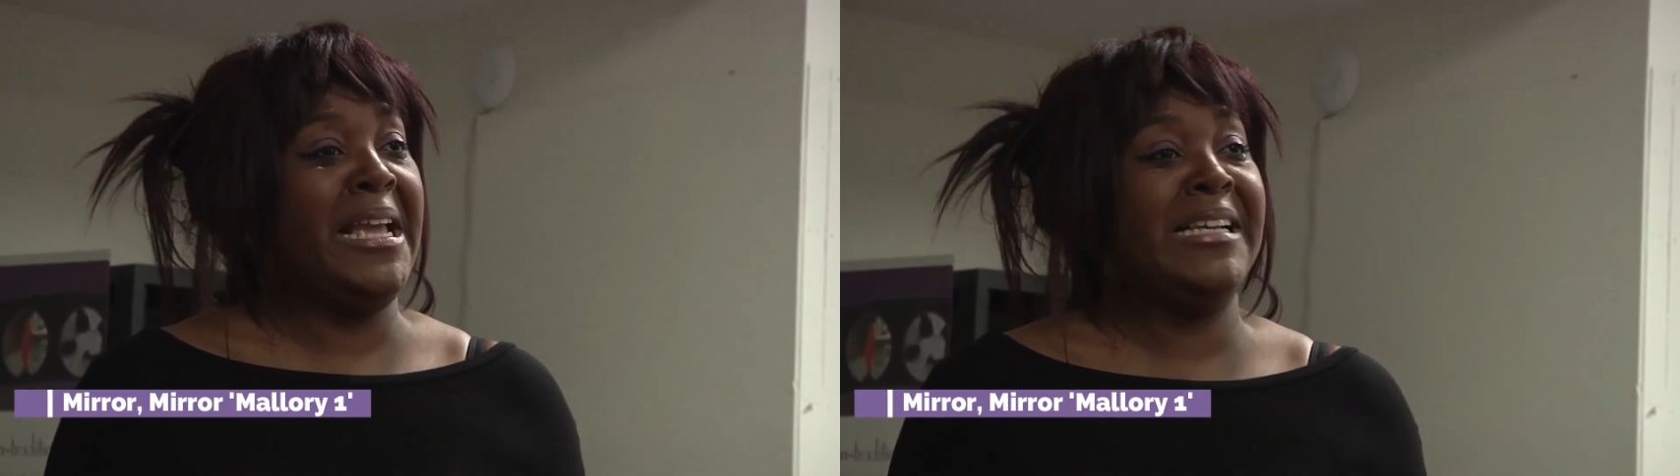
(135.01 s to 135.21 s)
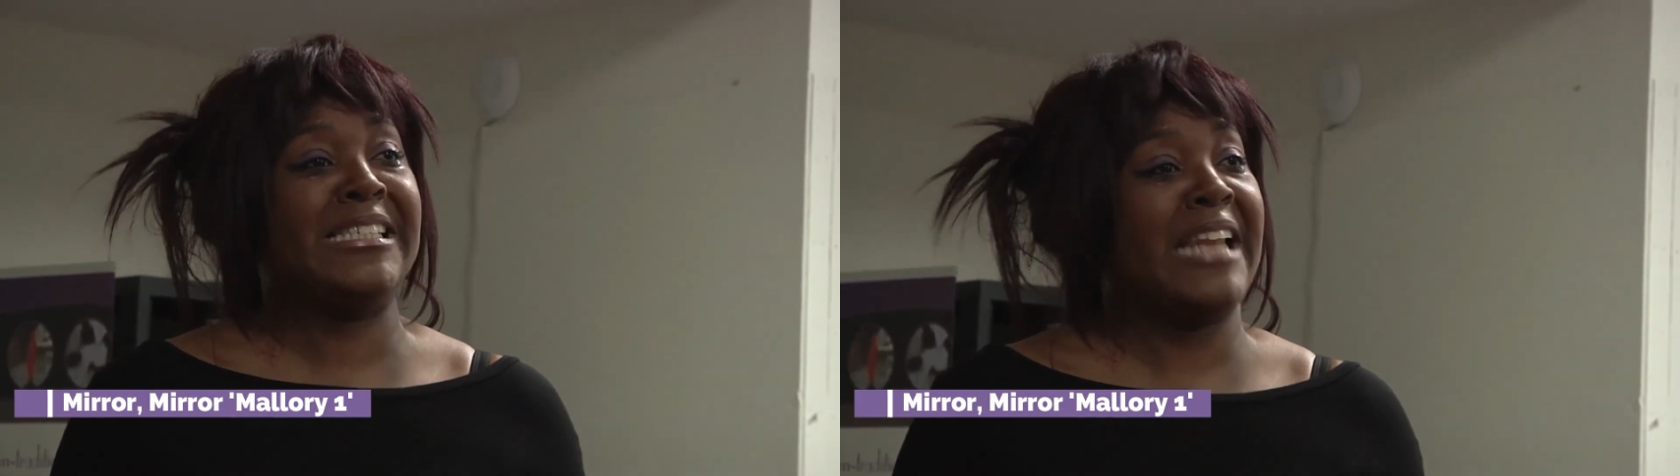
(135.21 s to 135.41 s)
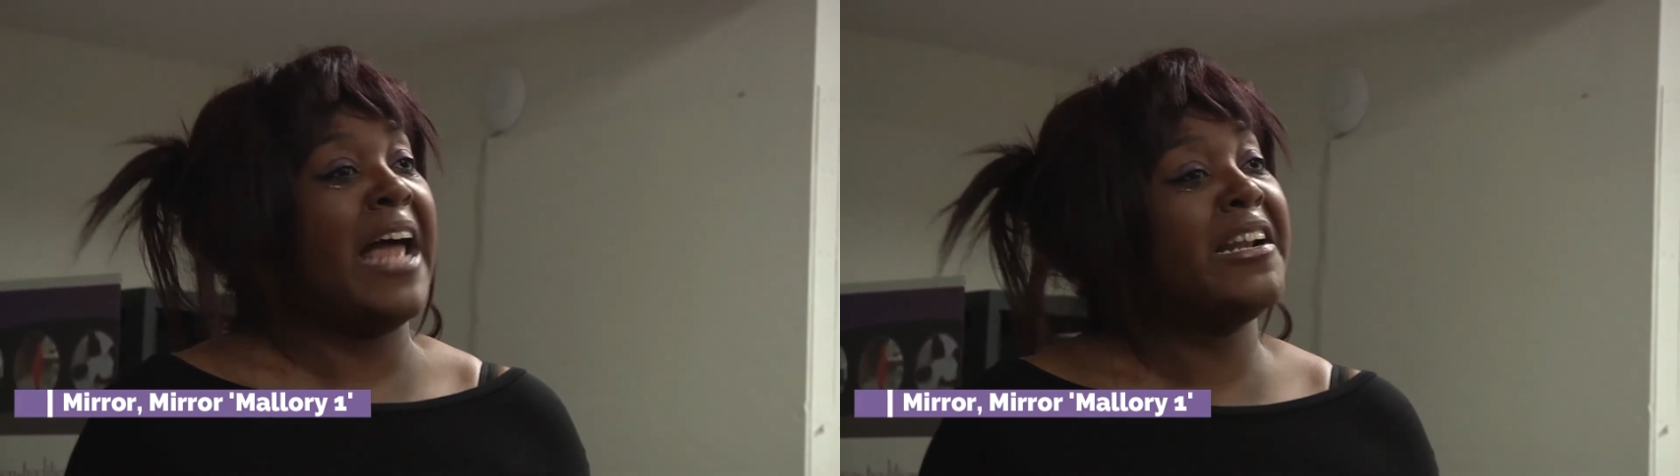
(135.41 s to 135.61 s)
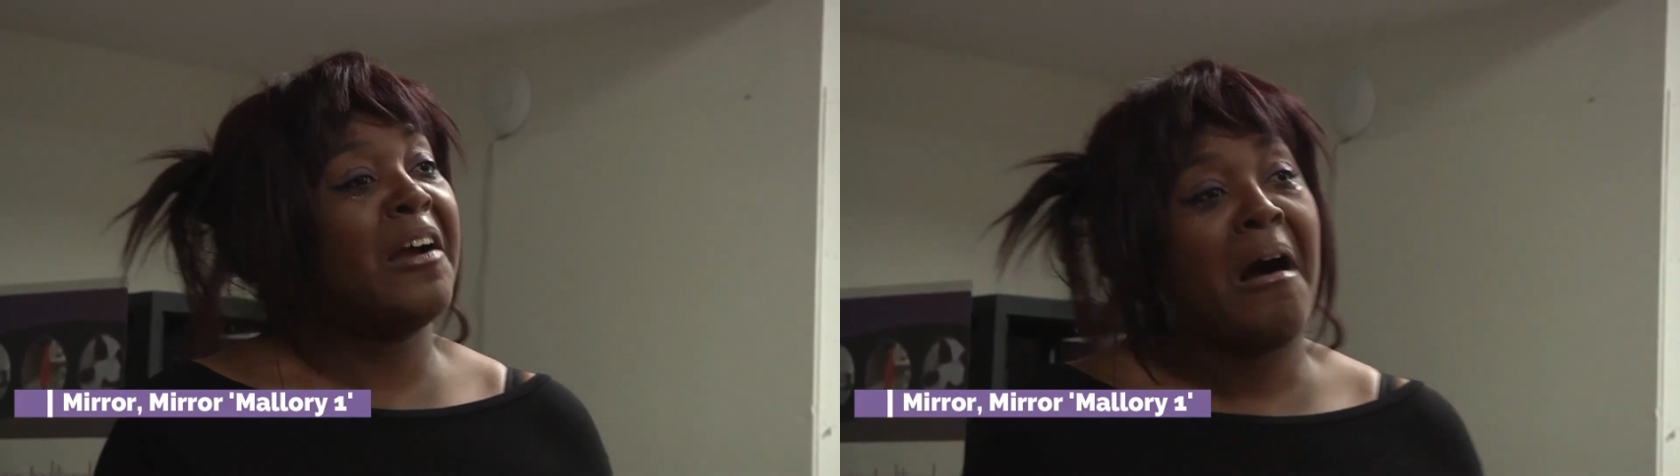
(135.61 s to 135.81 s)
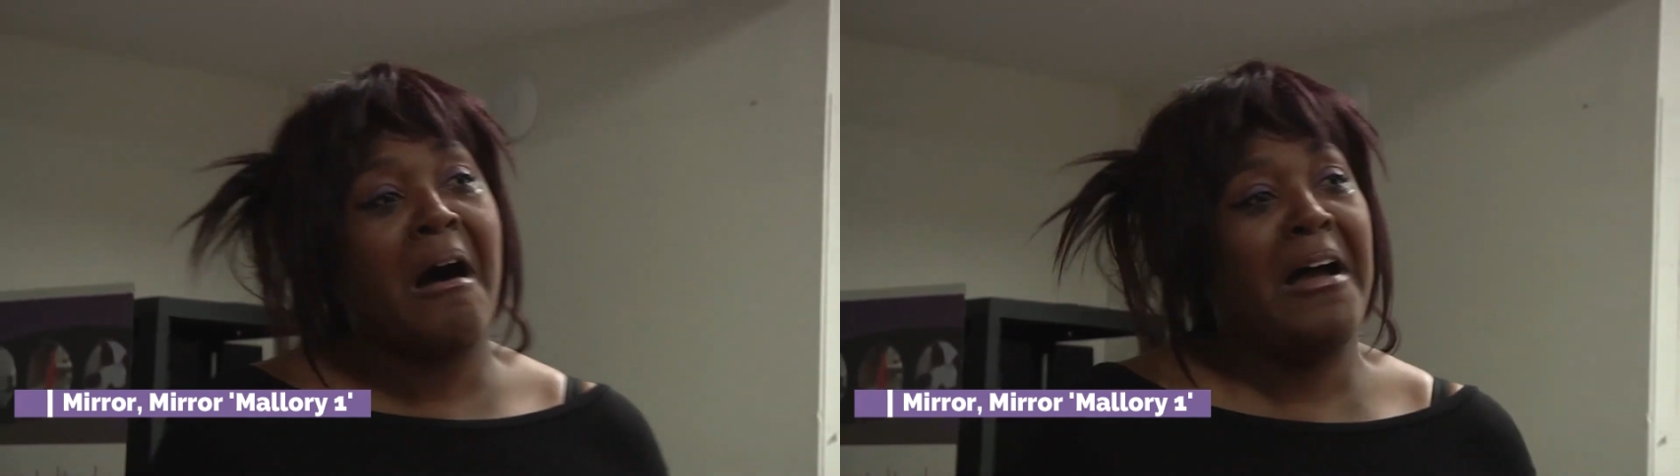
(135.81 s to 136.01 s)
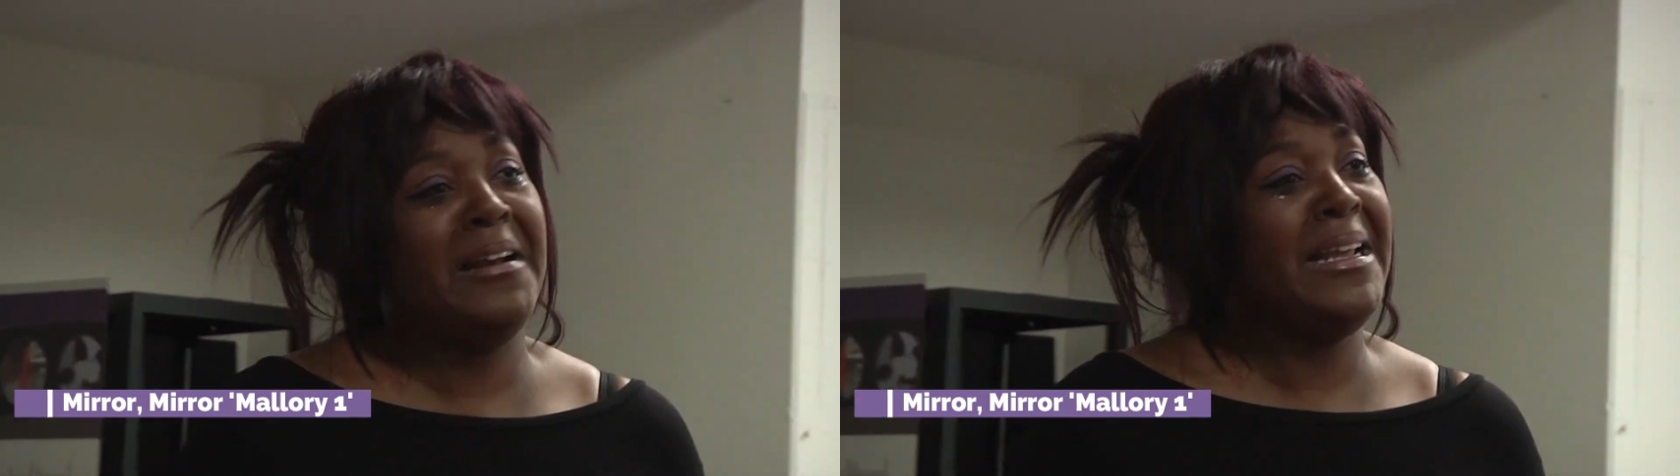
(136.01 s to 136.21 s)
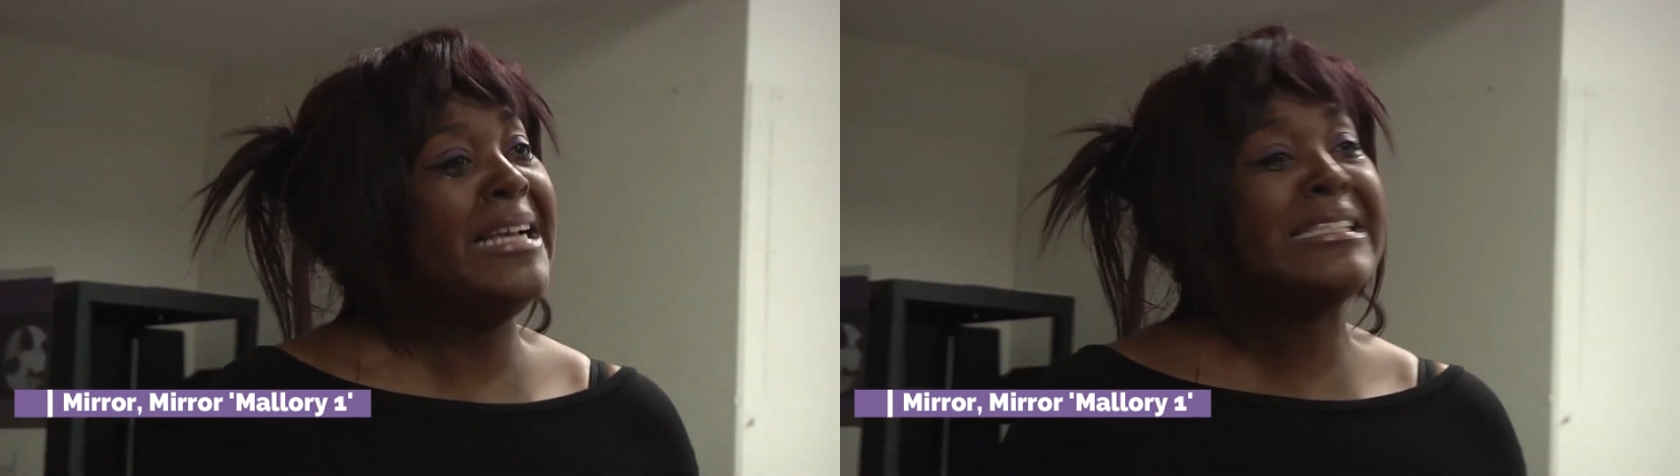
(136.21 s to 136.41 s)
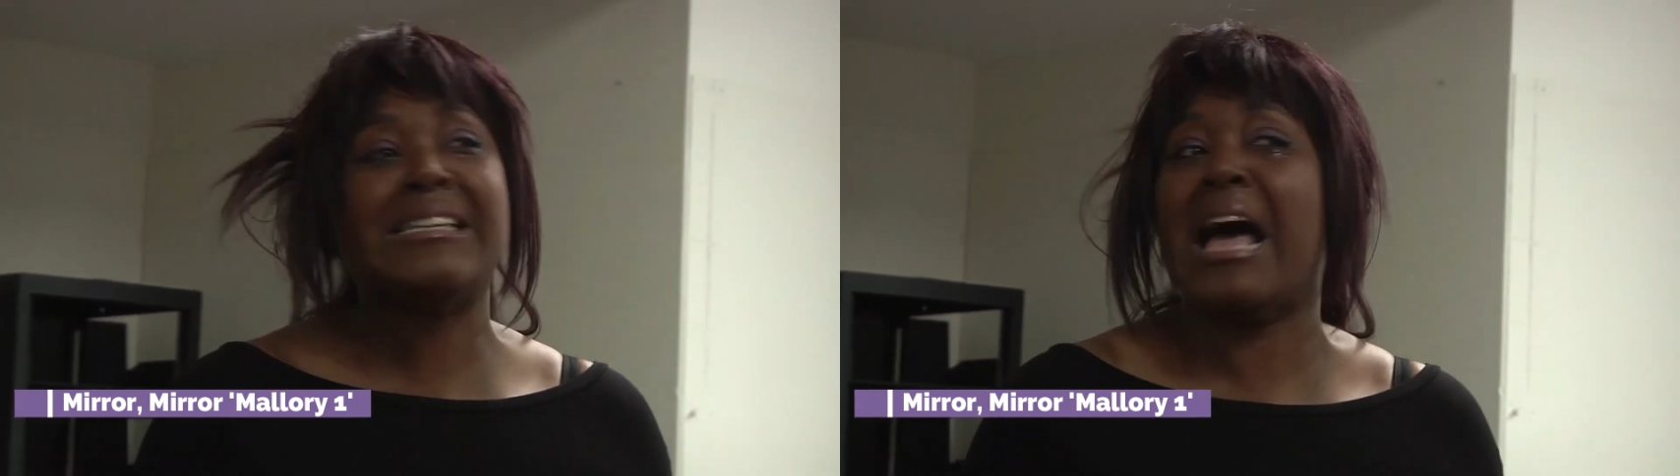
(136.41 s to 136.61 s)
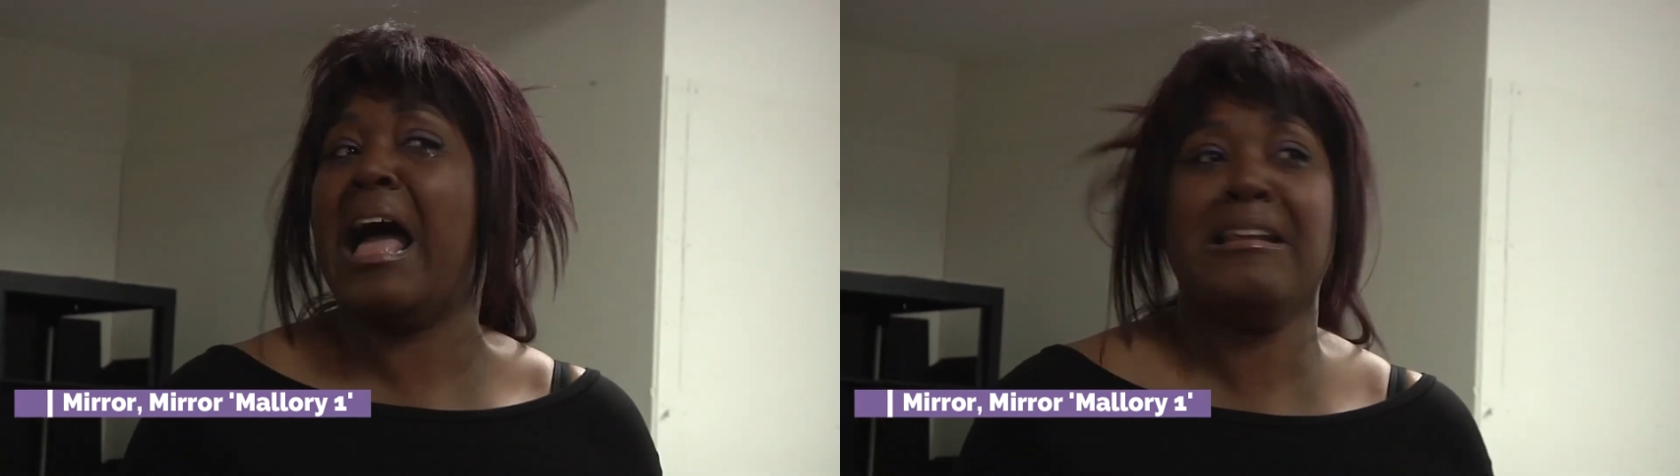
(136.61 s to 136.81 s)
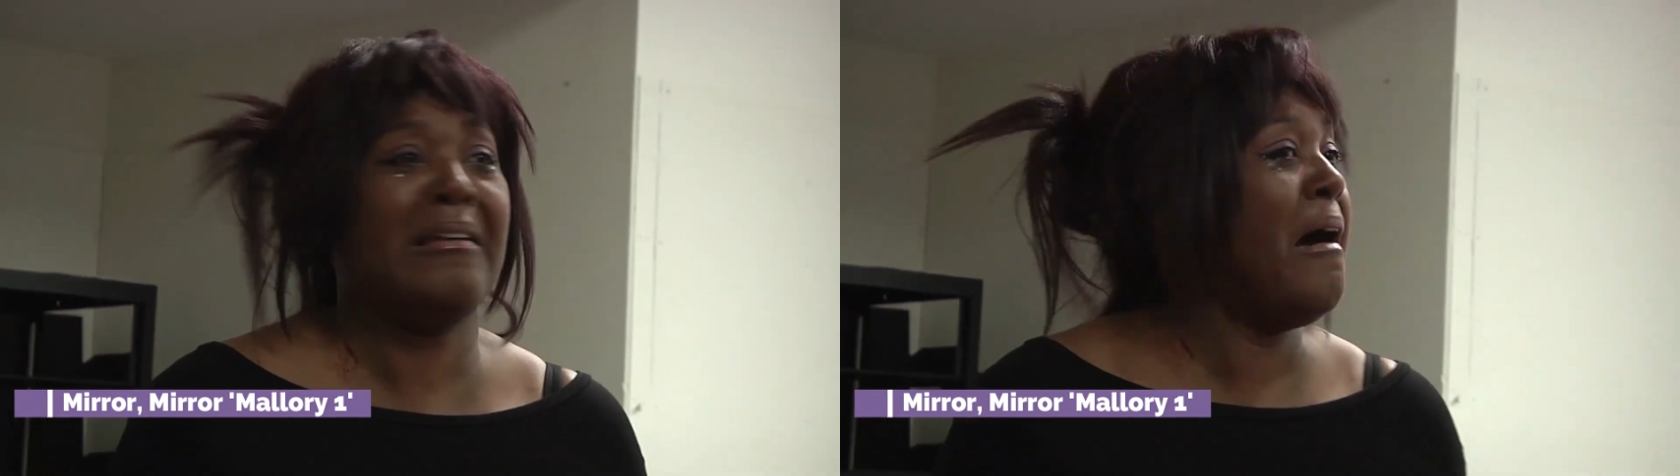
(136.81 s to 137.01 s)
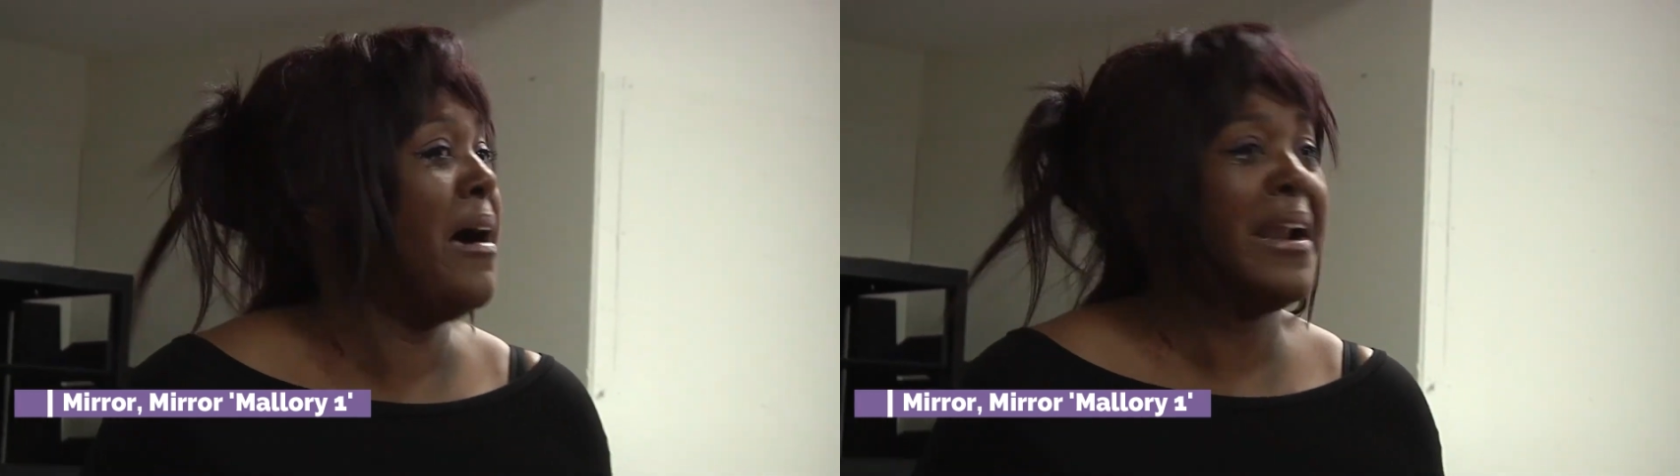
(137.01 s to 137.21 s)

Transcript: He's not gone. He's not gone.